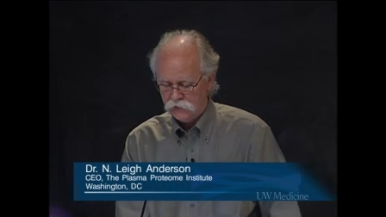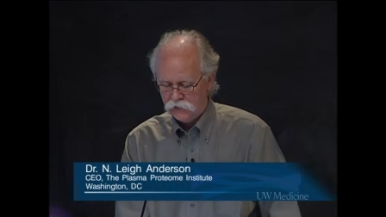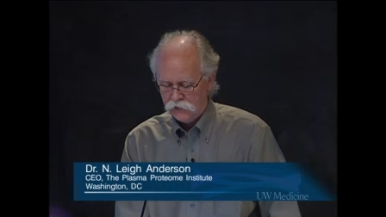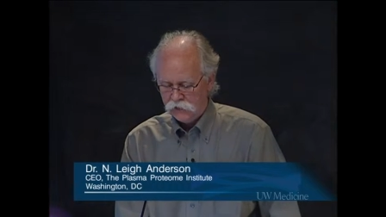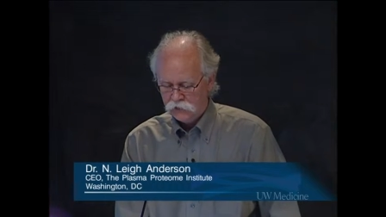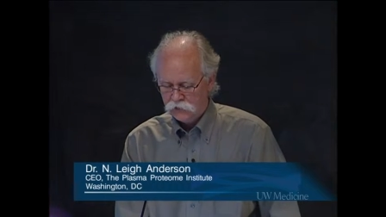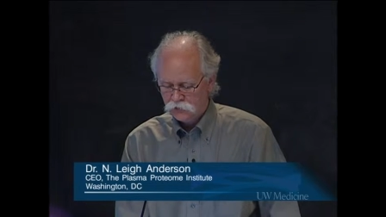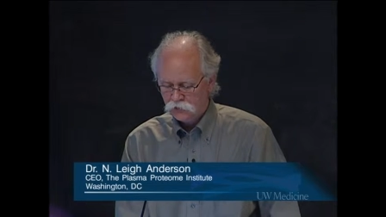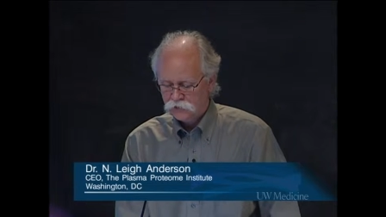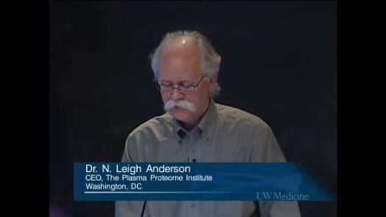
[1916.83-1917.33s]
And
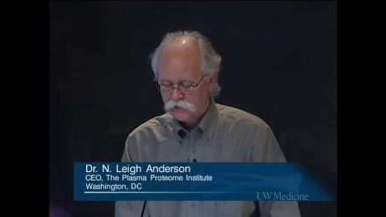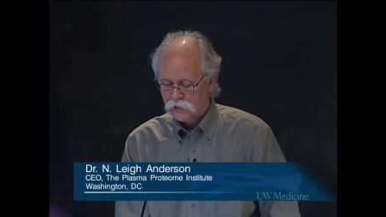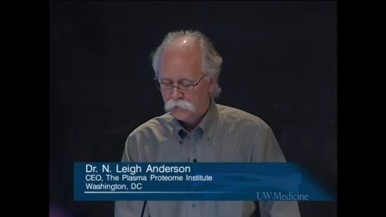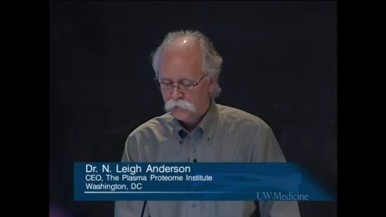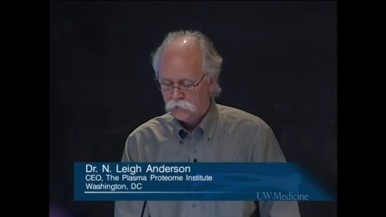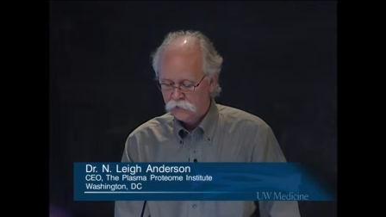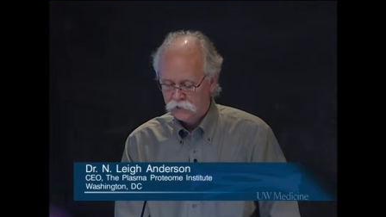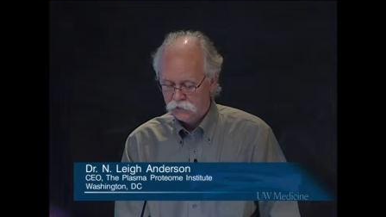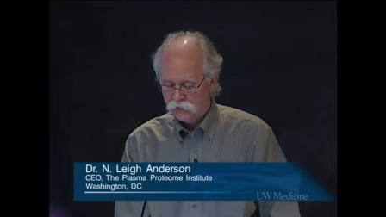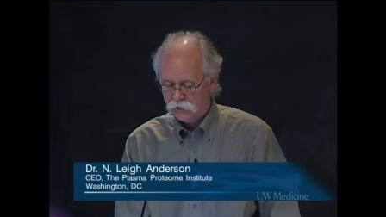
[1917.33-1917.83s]
it turns out
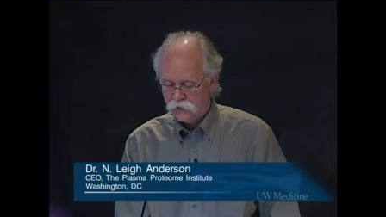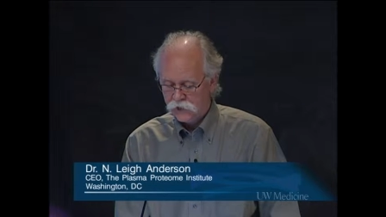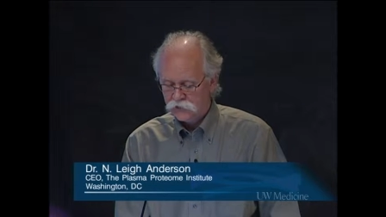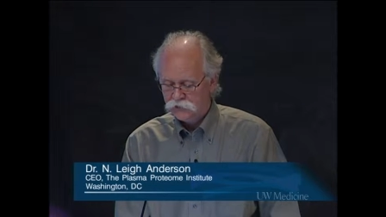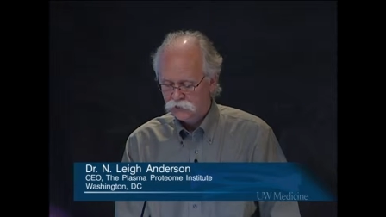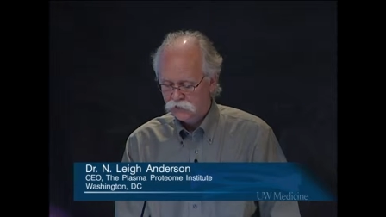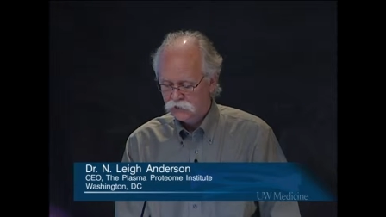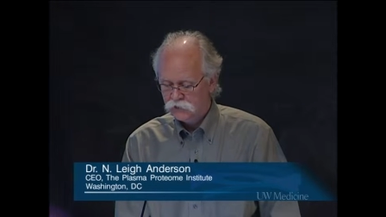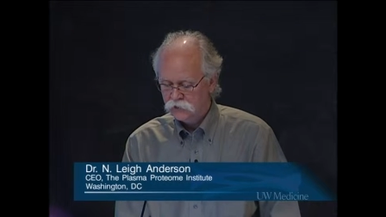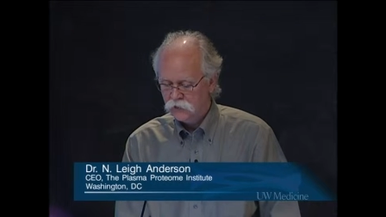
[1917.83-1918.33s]
that it, it
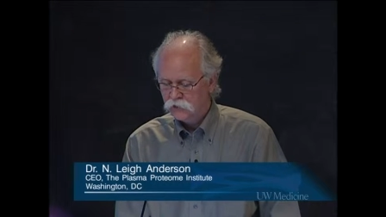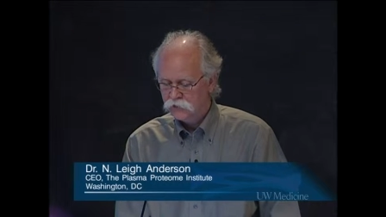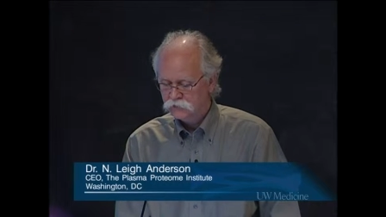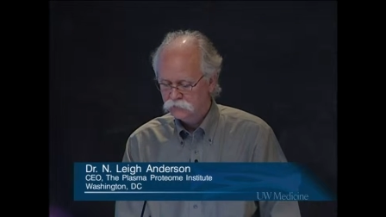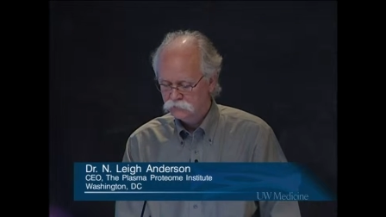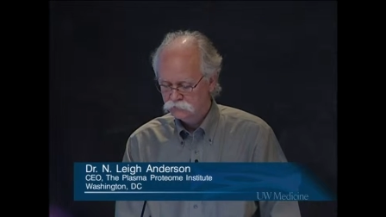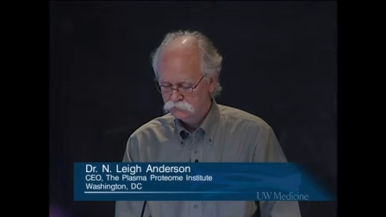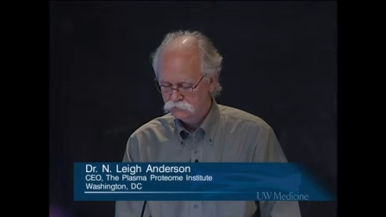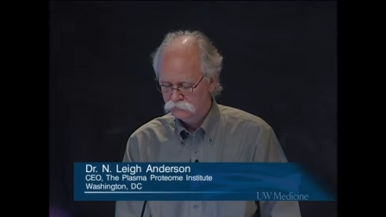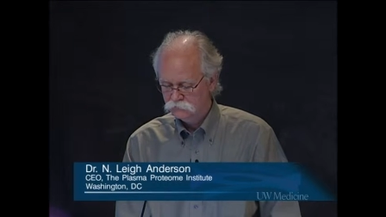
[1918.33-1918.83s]
actually
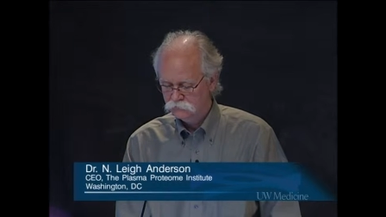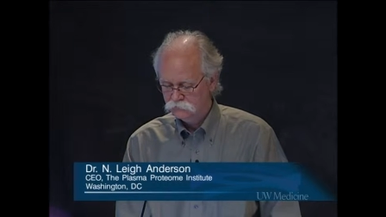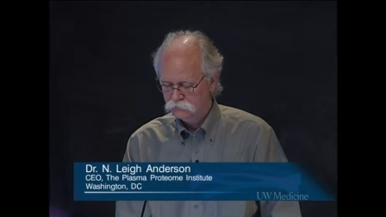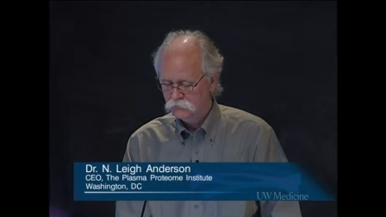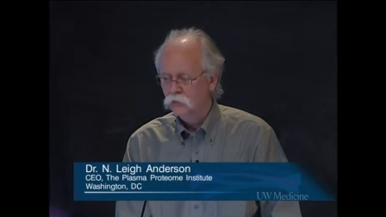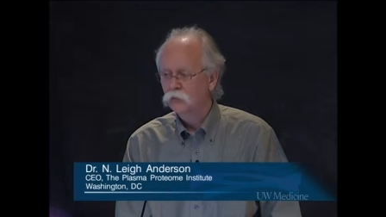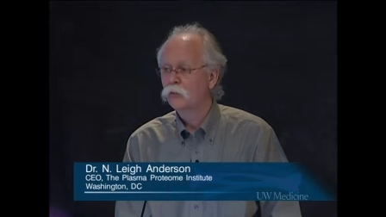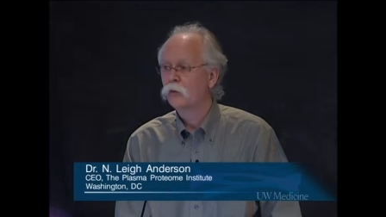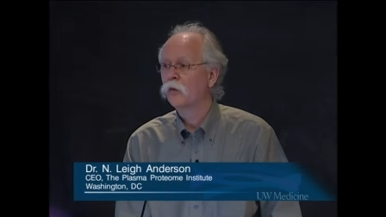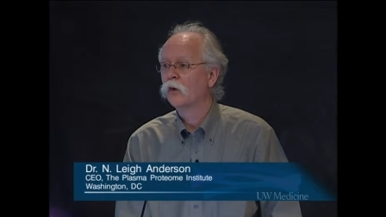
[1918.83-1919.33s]
does
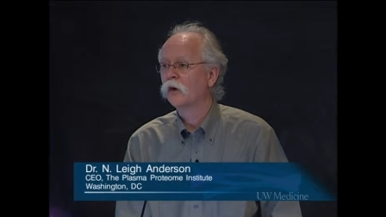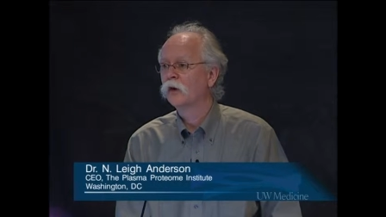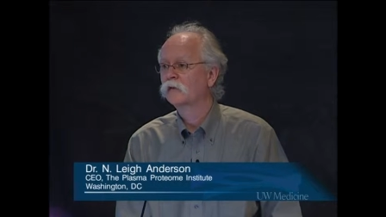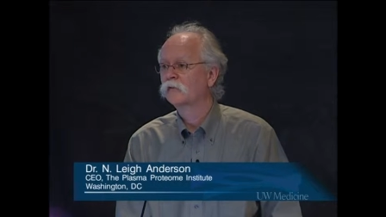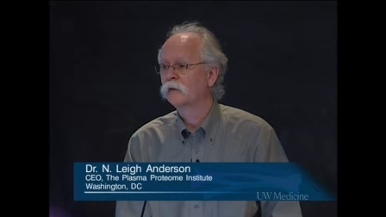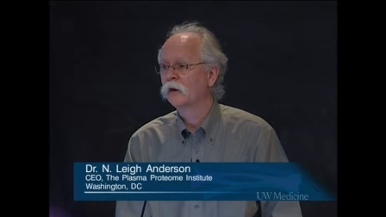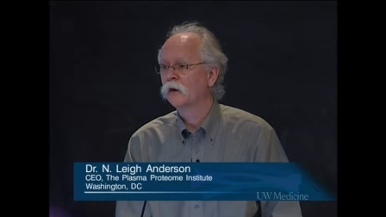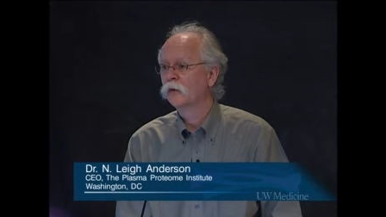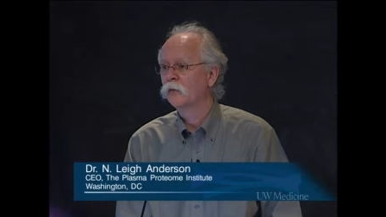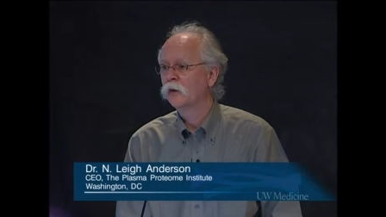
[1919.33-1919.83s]
work
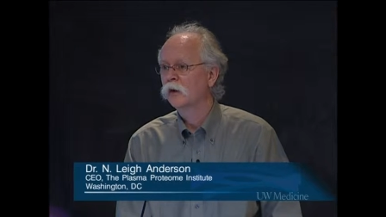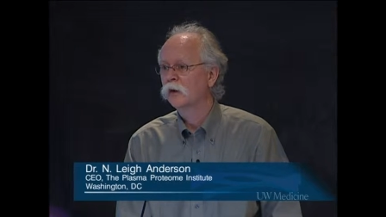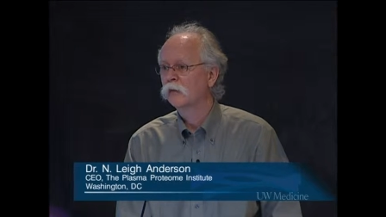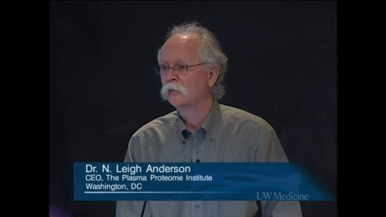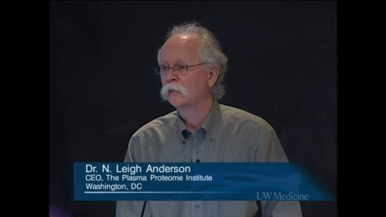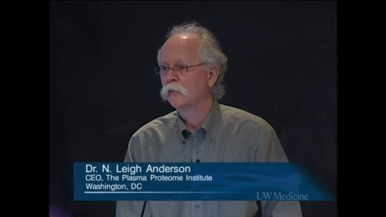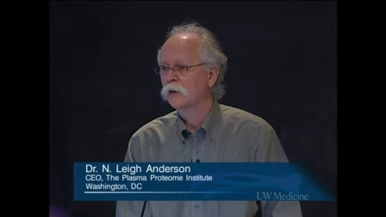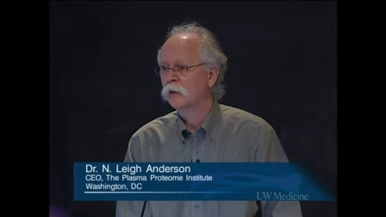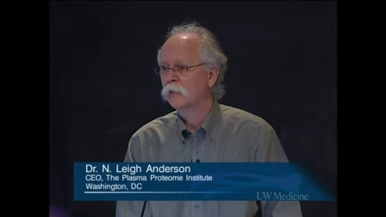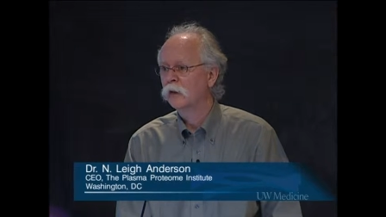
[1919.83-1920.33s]
very well
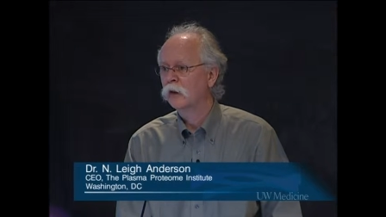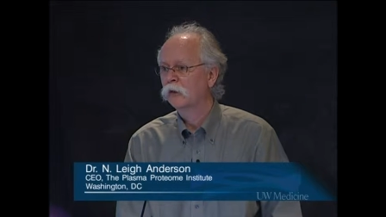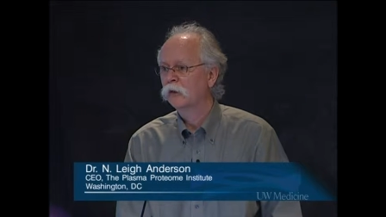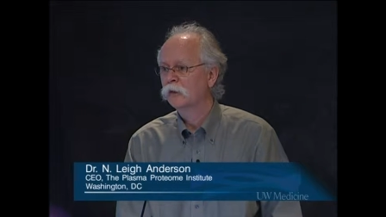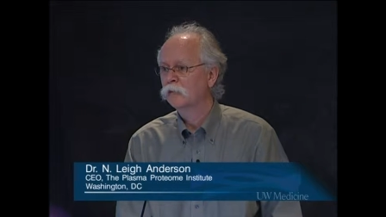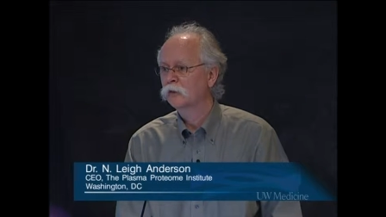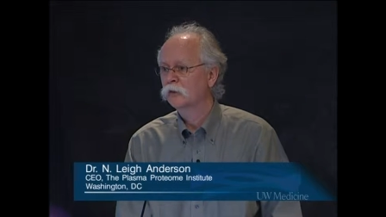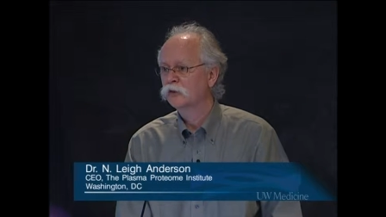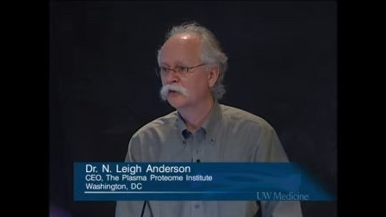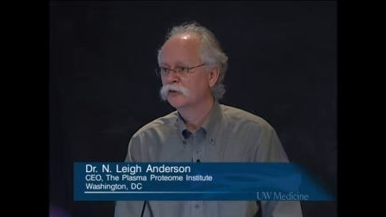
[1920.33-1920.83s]
primarily
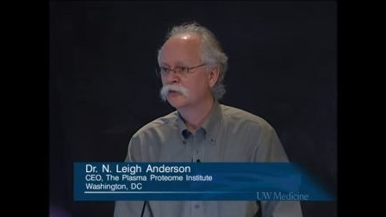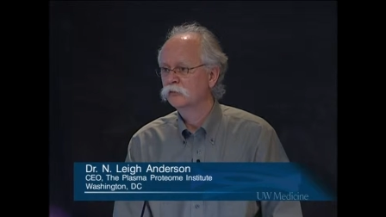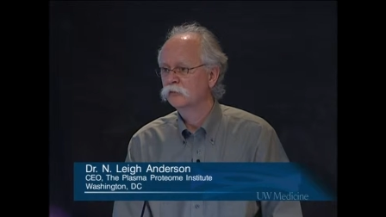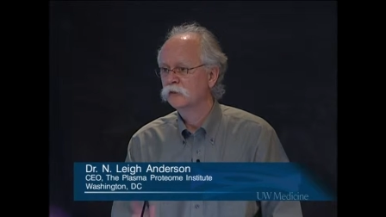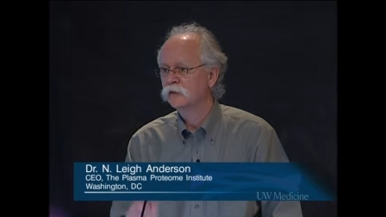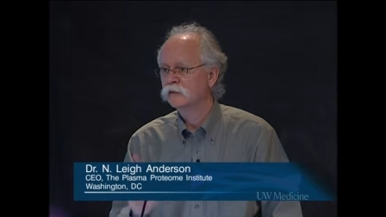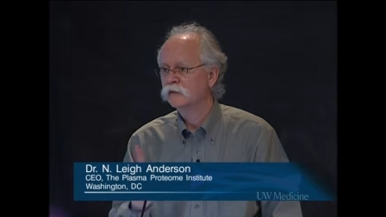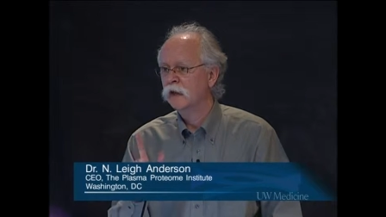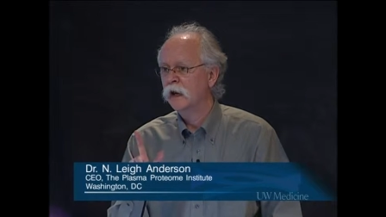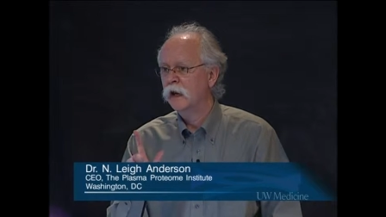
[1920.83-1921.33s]
because you
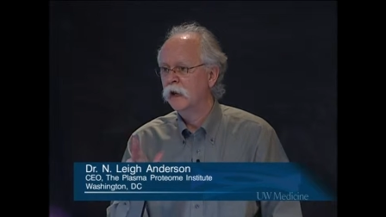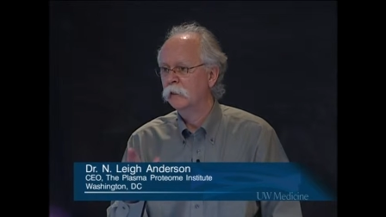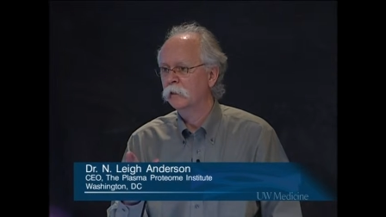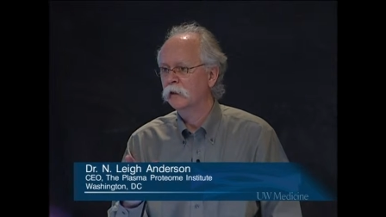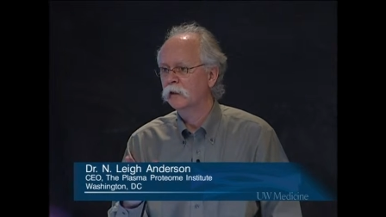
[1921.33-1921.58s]
design the